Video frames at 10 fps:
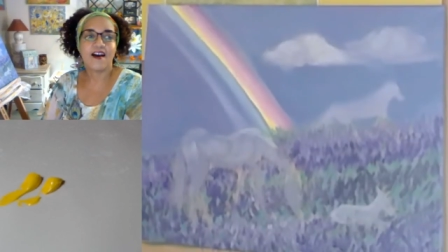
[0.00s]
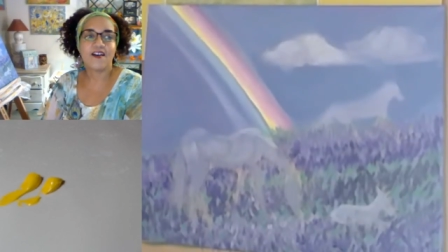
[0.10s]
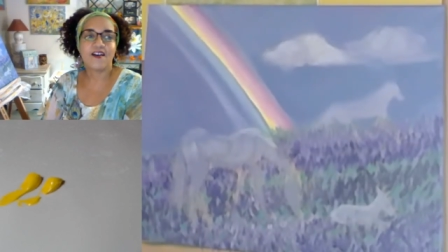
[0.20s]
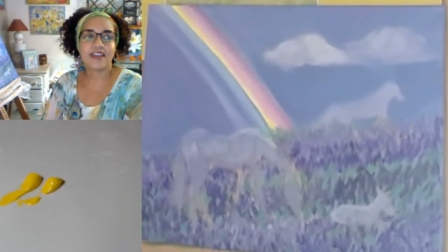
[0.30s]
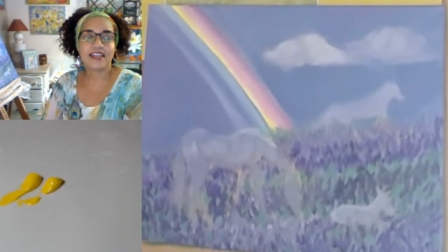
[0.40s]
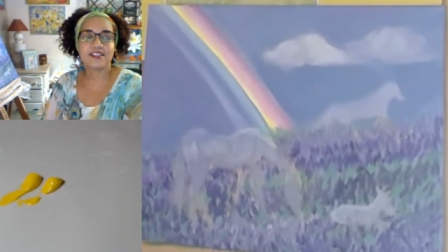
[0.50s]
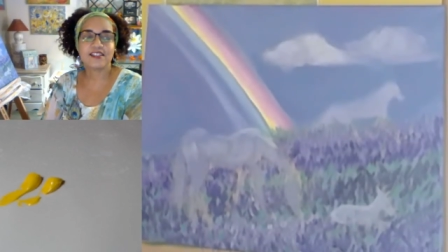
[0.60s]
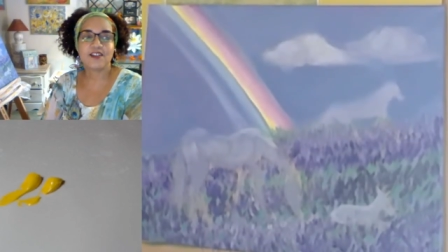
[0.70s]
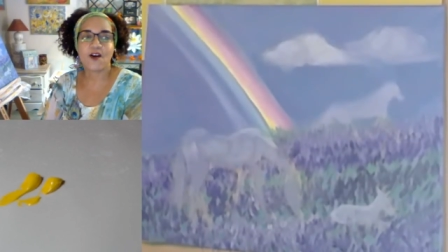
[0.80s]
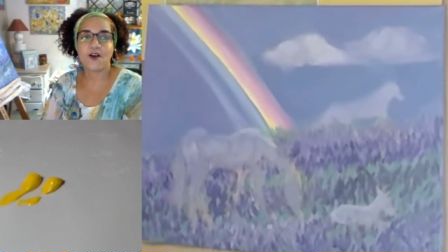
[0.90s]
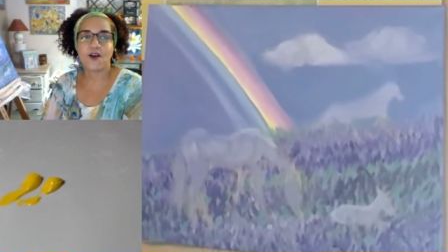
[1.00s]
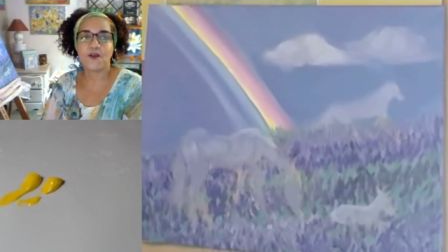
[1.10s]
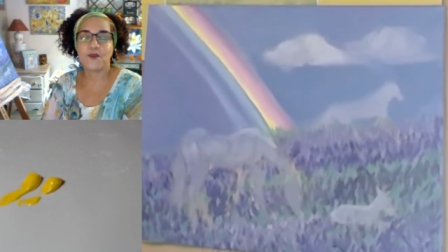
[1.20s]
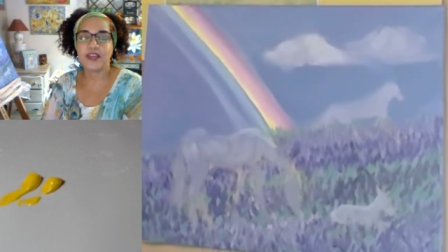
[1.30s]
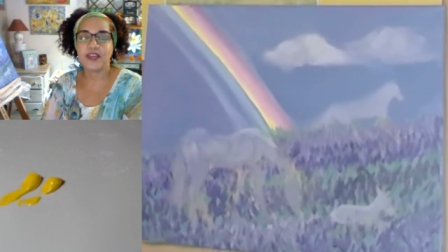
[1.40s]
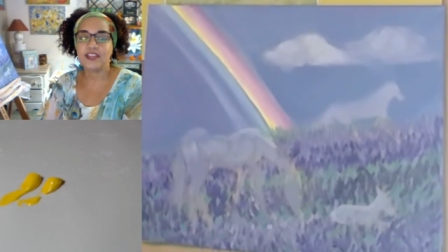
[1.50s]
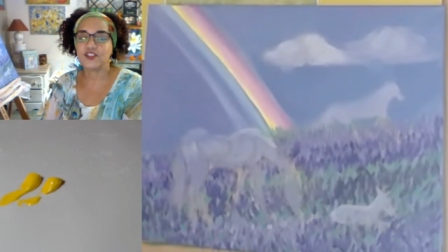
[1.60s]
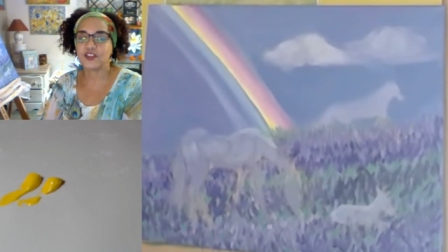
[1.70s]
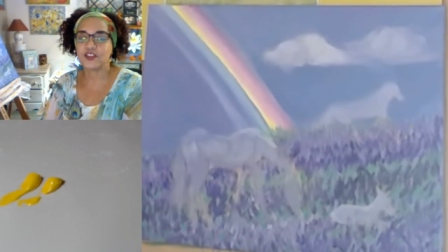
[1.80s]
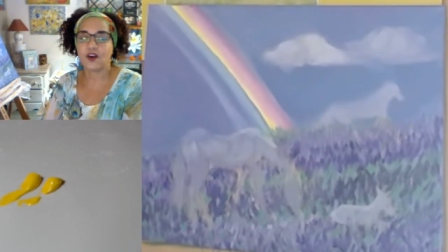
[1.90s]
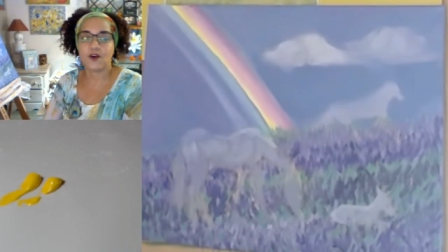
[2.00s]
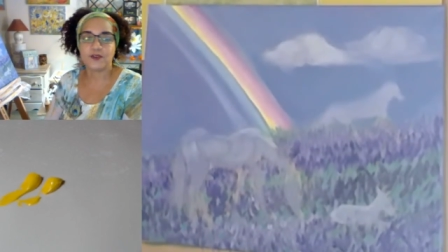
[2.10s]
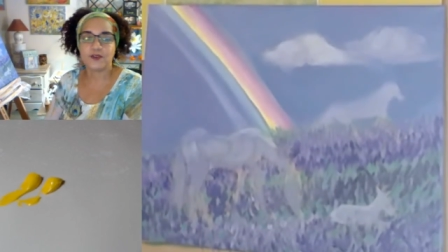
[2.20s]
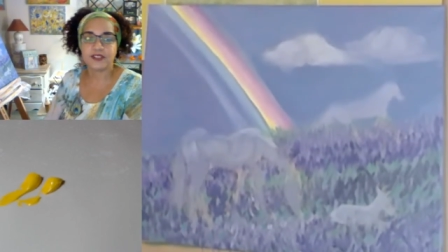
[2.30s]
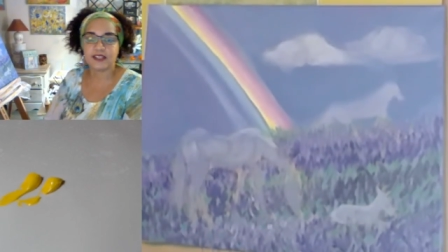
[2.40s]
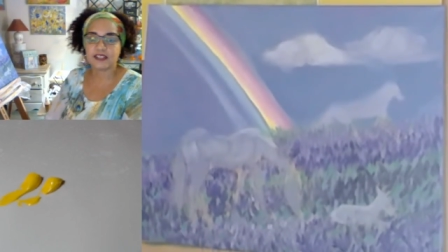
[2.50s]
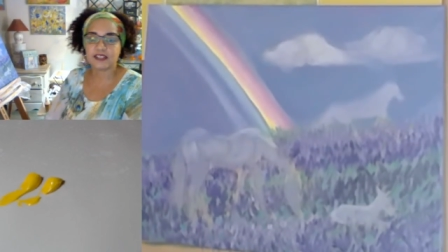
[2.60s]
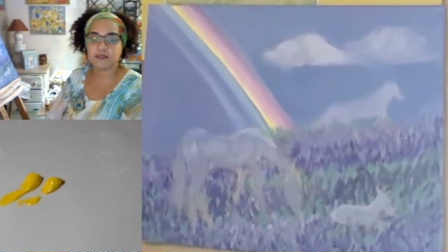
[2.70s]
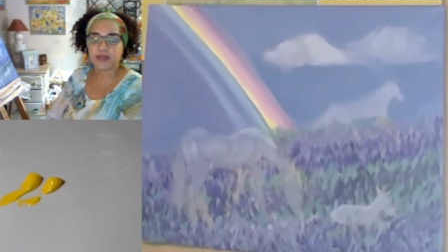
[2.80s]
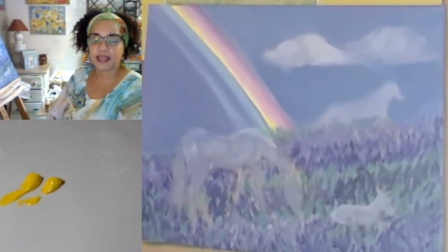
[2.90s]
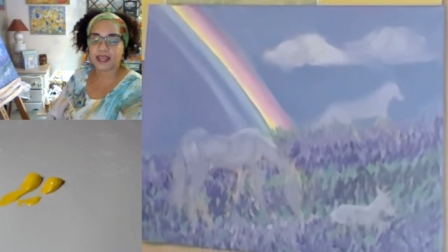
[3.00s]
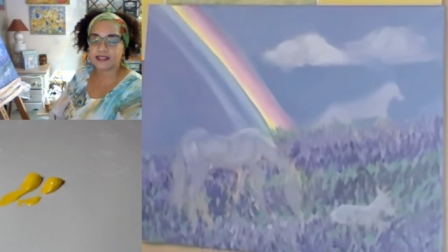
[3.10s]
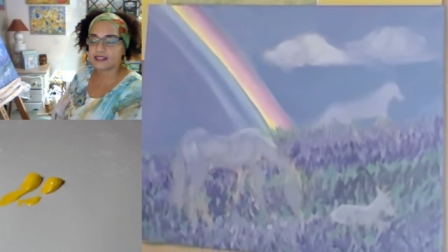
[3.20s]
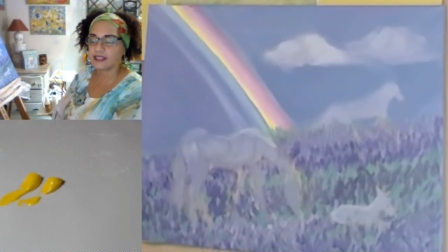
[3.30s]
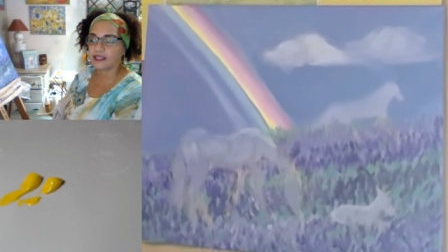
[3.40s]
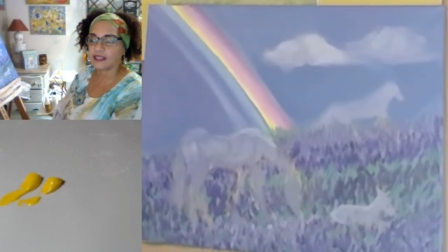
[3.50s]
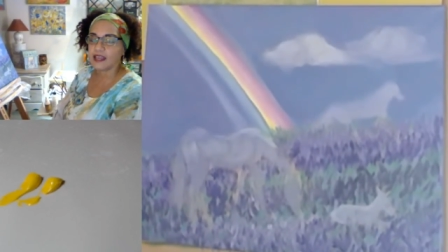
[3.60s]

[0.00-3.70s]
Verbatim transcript: Okay, so we chose this painting